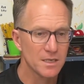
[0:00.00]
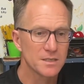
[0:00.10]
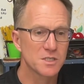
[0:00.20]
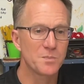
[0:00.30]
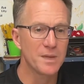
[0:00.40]

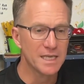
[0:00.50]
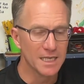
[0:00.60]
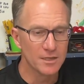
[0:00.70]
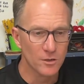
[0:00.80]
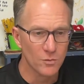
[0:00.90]

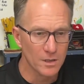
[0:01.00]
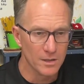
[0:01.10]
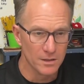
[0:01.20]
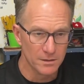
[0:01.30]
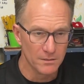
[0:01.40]
speaking the
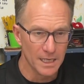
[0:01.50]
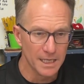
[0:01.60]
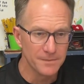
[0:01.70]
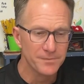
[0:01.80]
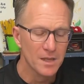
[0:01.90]
word,
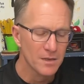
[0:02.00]
right?